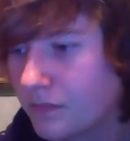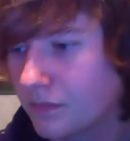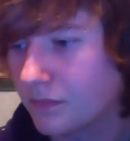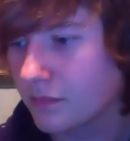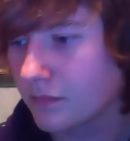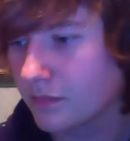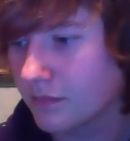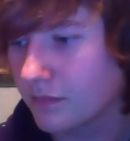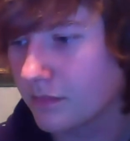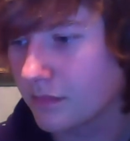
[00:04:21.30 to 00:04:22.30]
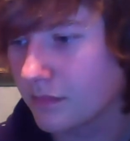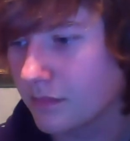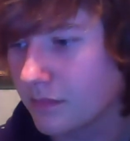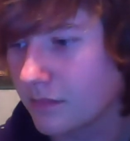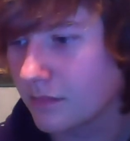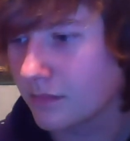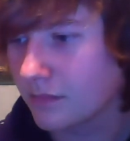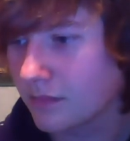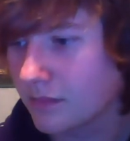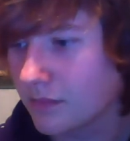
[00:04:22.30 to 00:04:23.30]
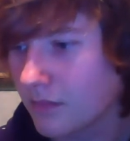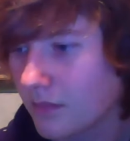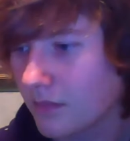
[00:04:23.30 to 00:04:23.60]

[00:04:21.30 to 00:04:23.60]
No one is speaking in this clip.